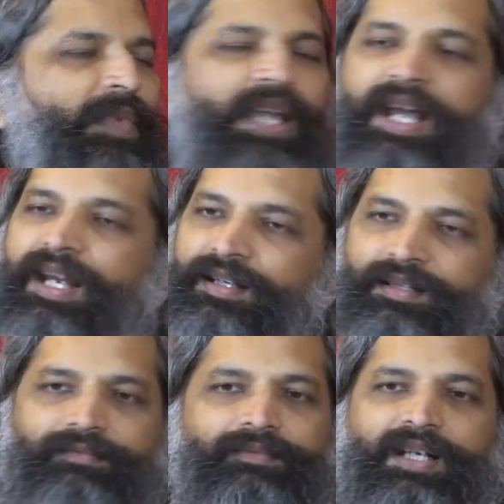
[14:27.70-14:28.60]

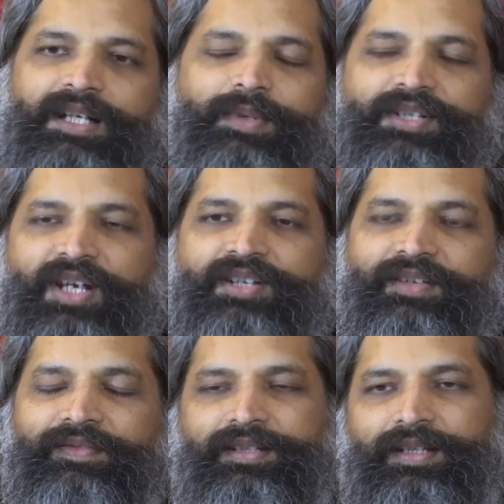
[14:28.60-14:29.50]
And it will change
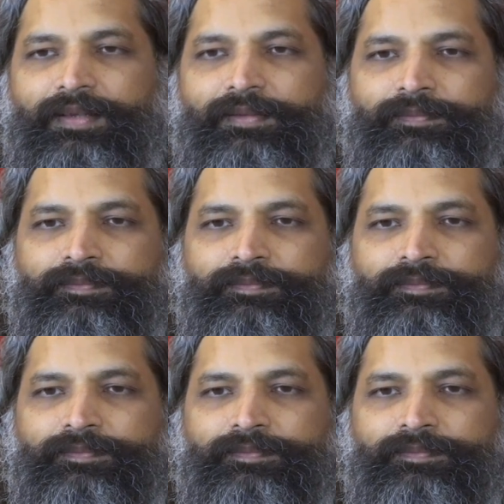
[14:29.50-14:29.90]
everything.